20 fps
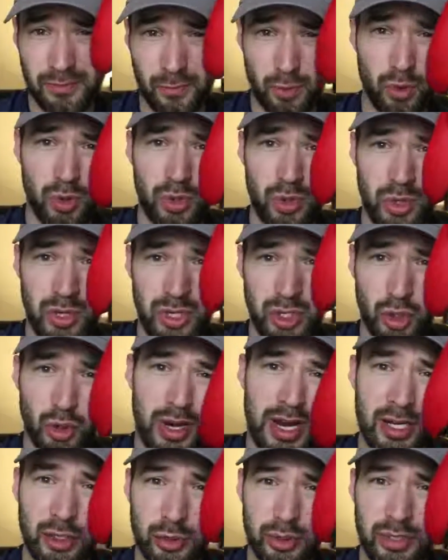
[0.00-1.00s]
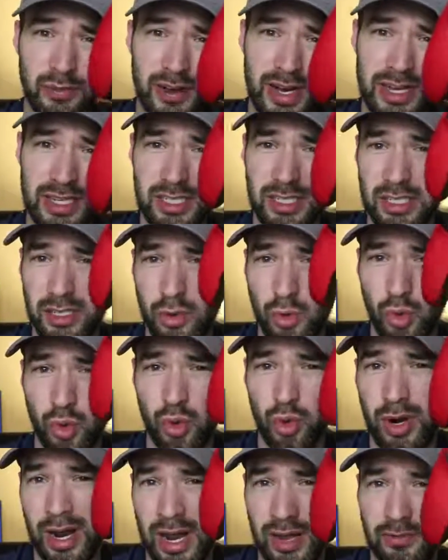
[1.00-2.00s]
for your Android device
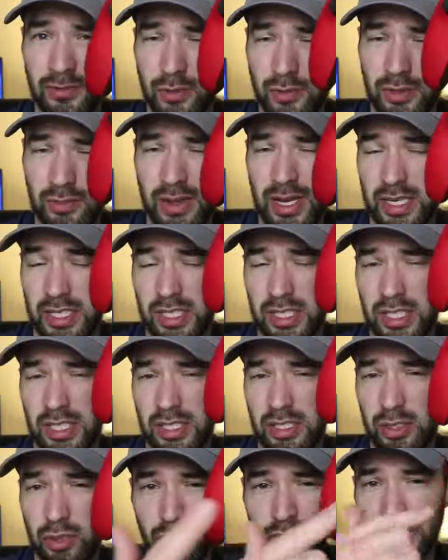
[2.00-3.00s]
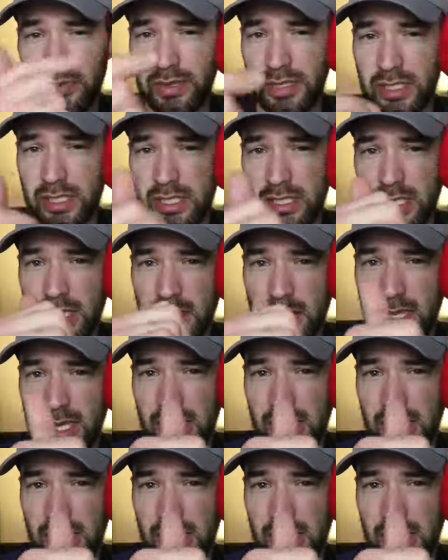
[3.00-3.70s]
or iPhone device. Don't get this.